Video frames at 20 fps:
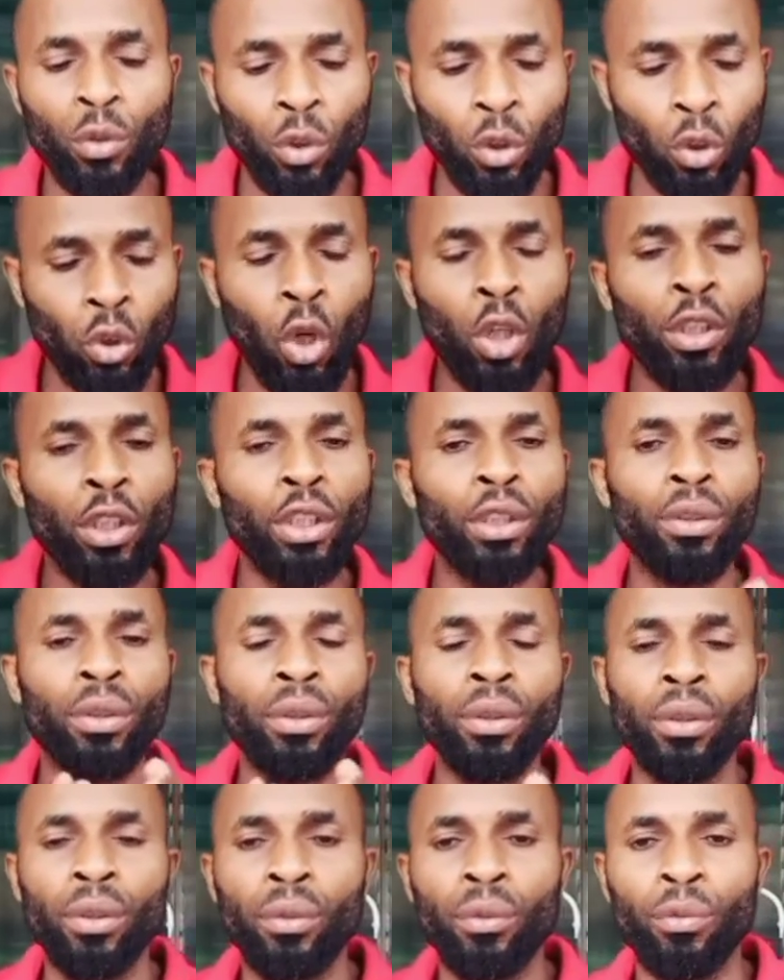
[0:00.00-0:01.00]
solid
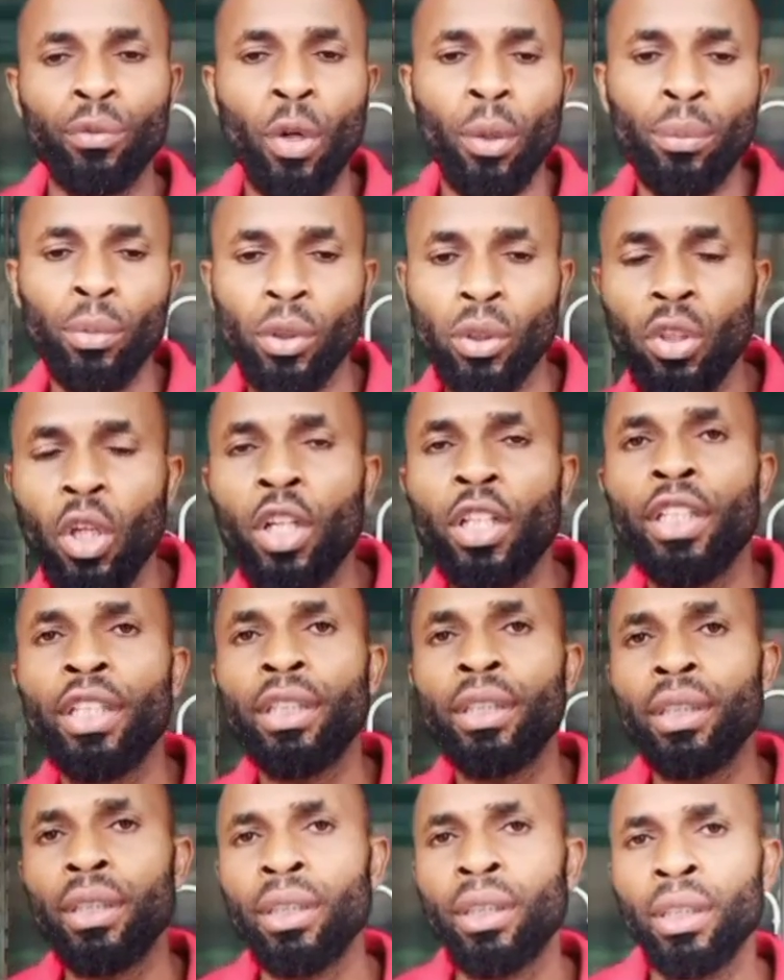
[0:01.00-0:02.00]
from
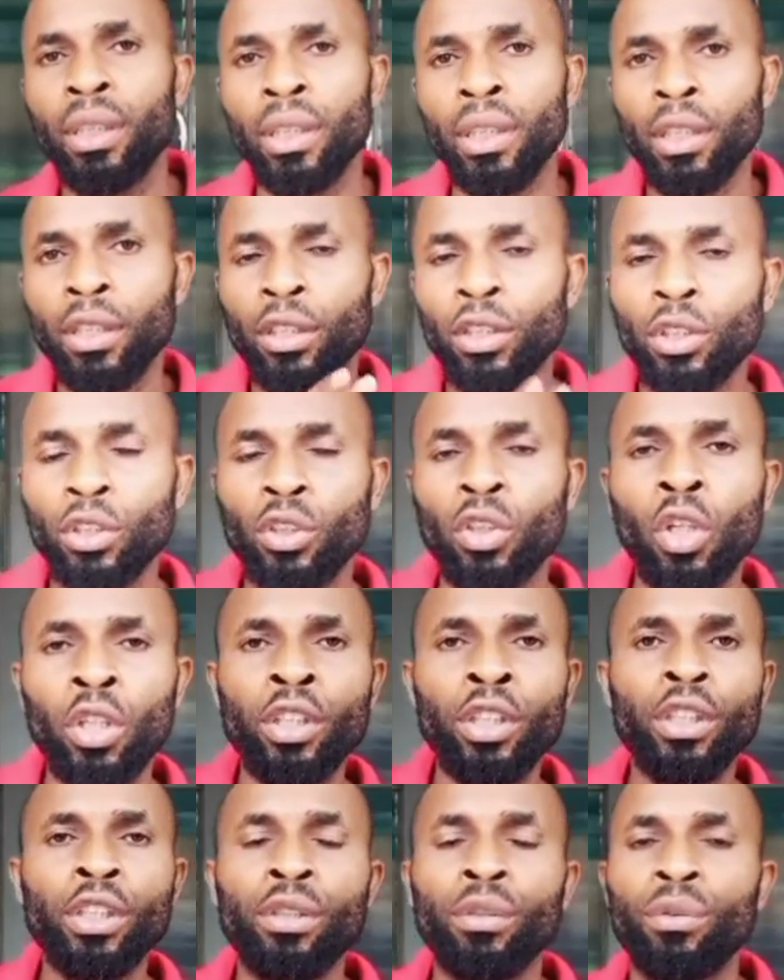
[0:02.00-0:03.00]
solid,
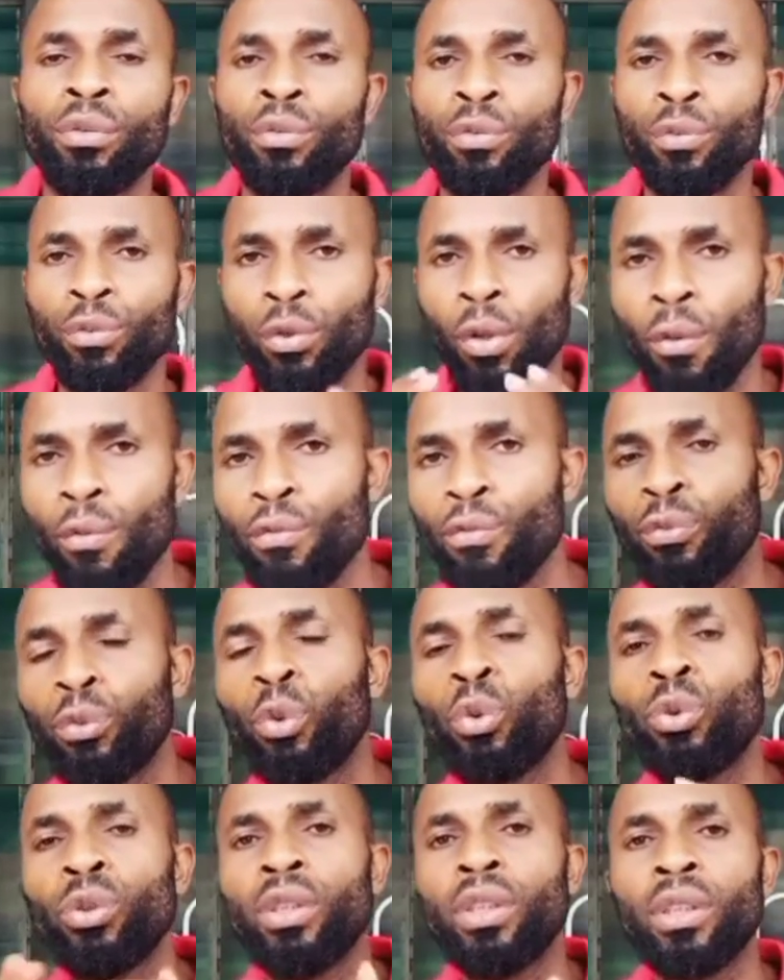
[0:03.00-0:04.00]
solid from
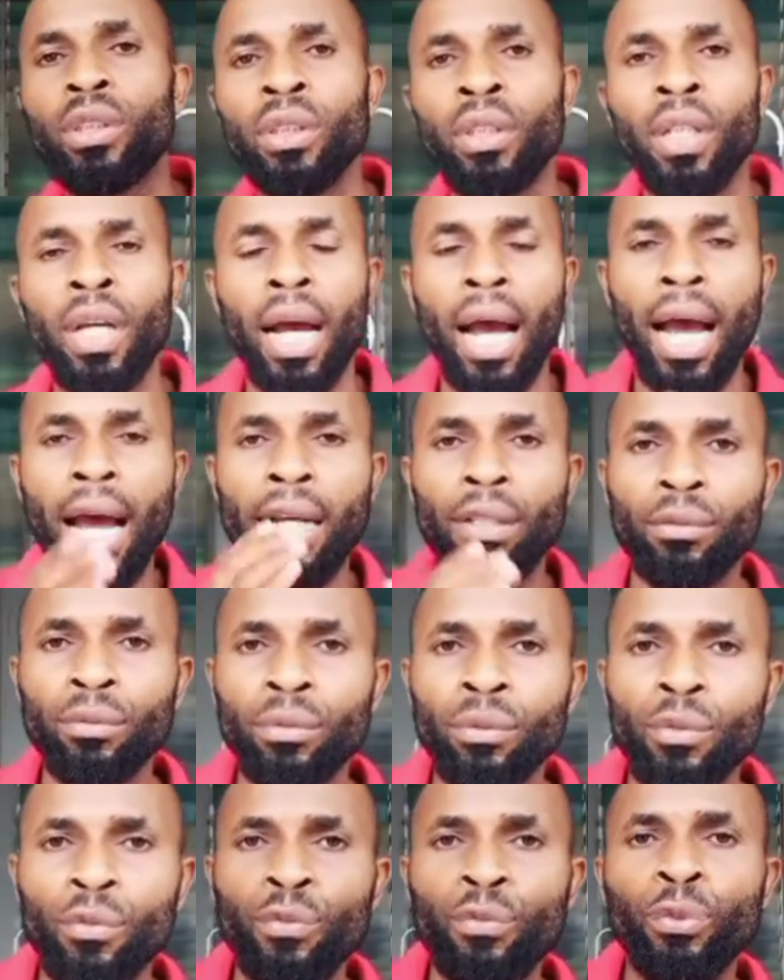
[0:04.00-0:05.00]
fluid,
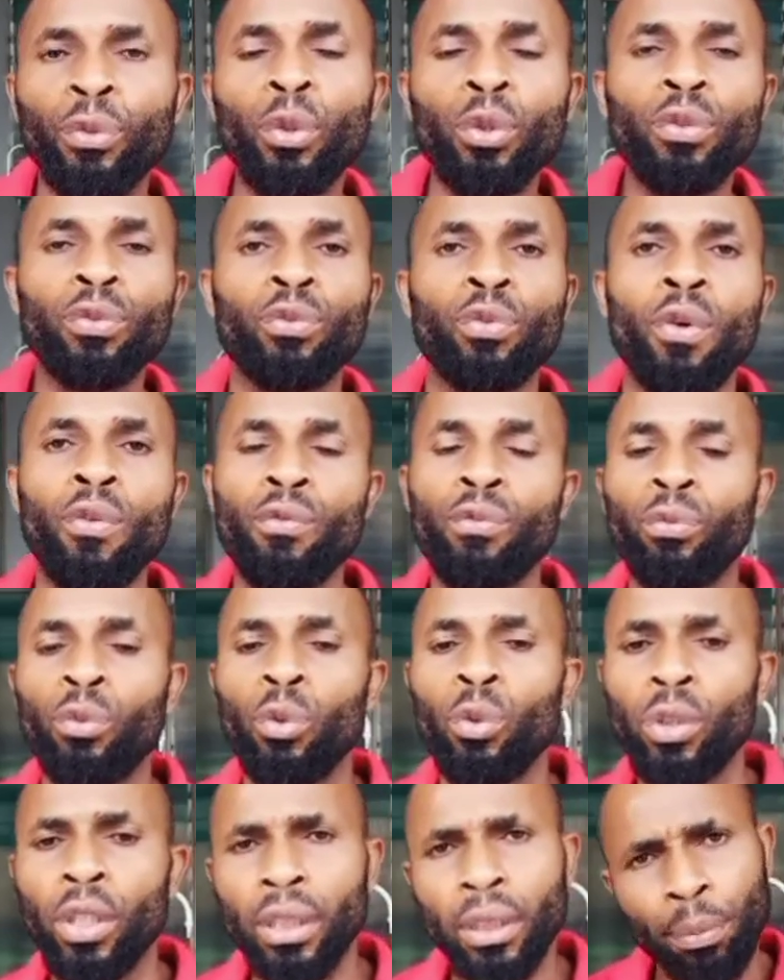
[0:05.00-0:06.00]
and fluid from
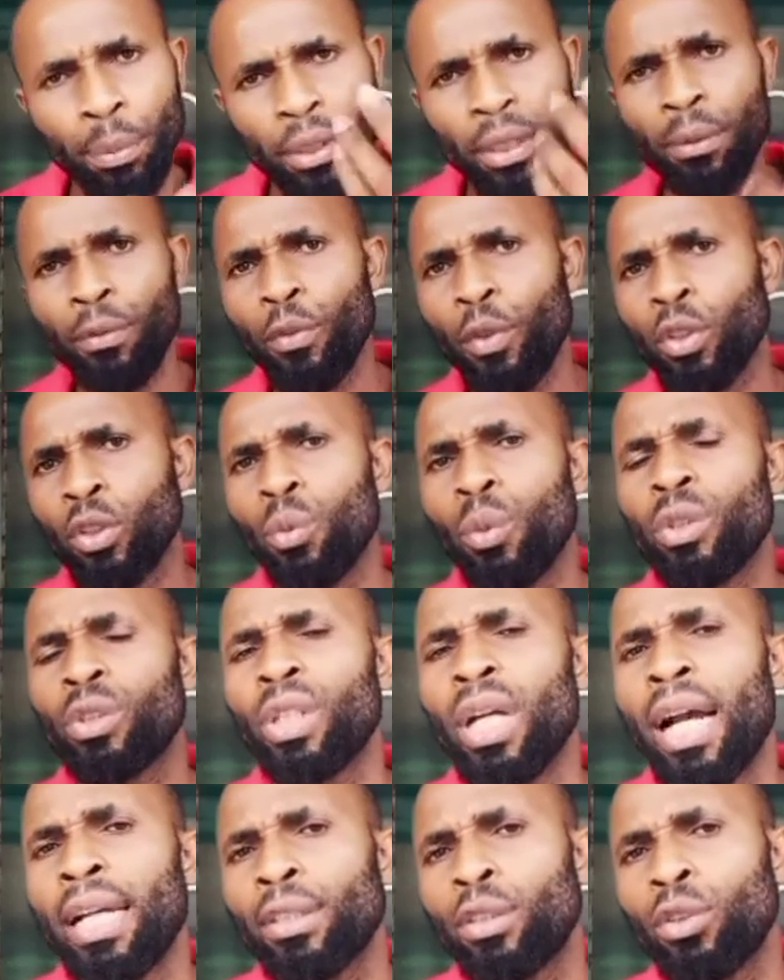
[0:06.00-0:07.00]
fluid. It's possible for someone to
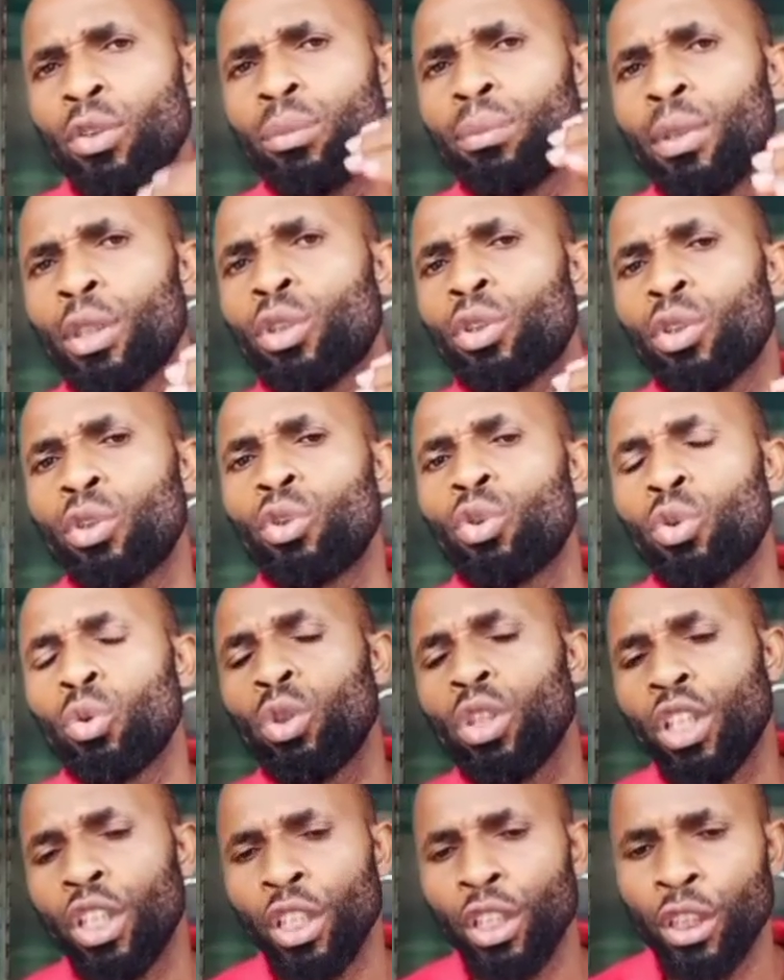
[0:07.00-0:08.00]
ask you to mention
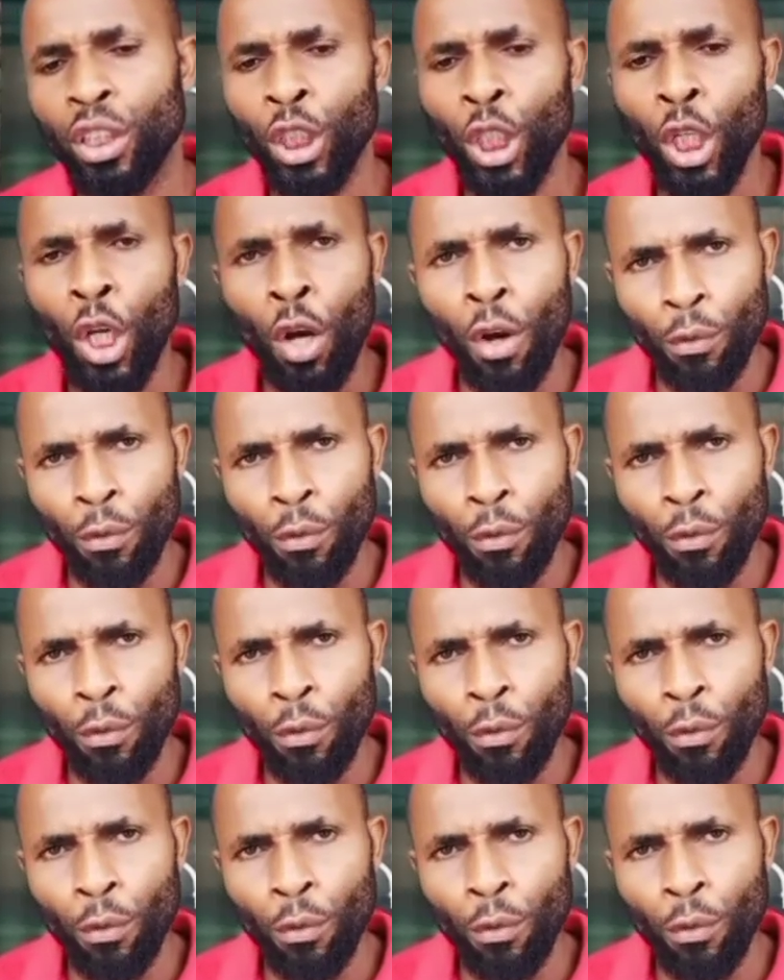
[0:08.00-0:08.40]
two each.